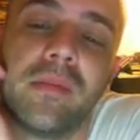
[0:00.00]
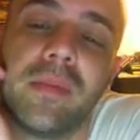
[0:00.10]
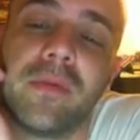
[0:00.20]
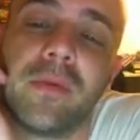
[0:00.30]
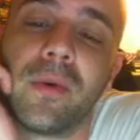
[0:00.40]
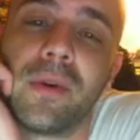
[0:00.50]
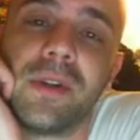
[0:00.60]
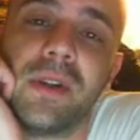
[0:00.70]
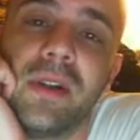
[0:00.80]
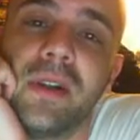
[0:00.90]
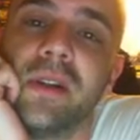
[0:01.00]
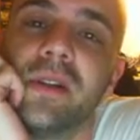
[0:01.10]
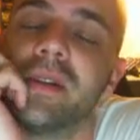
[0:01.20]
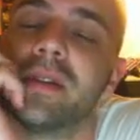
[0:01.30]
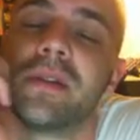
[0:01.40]
before she
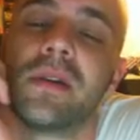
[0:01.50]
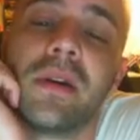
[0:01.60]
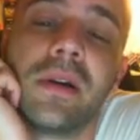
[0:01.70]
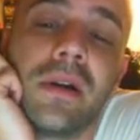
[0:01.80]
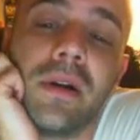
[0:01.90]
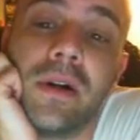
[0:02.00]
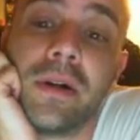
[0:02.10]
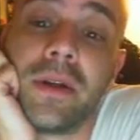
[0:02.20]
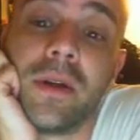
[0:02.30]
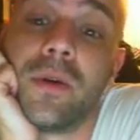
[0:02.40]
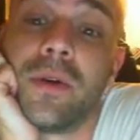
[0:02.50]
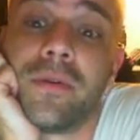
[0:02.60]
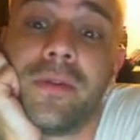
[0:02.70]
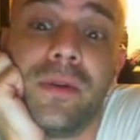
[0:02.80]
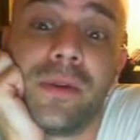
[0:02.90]
is hugging her
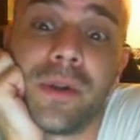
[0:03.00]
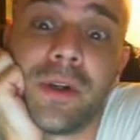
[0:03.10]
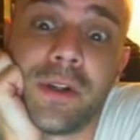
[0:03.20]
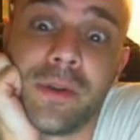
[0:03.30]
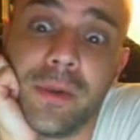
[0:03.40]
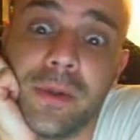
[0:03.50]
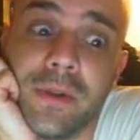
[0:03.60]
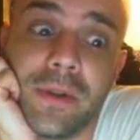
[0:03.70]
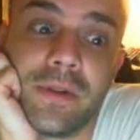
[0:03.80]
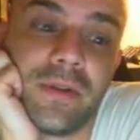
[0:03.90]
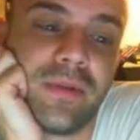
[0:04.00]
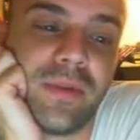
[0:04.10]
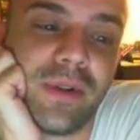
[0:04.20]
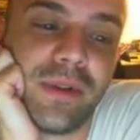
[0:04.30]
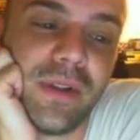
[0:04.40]
future husband,
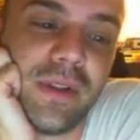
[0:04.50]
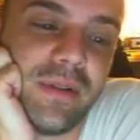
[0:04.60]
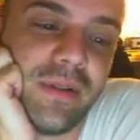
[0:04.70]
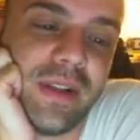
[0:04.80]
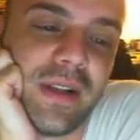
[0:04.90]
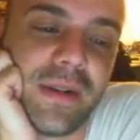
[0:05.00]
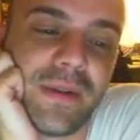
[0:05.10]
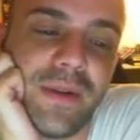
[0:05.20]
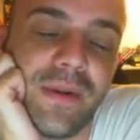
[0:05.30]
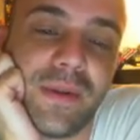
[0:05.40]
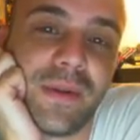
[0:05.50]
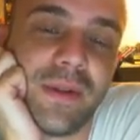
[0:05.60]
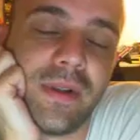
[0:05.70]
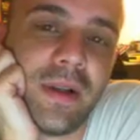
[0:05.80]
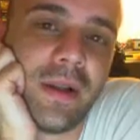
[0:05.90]
where she then has clothes on.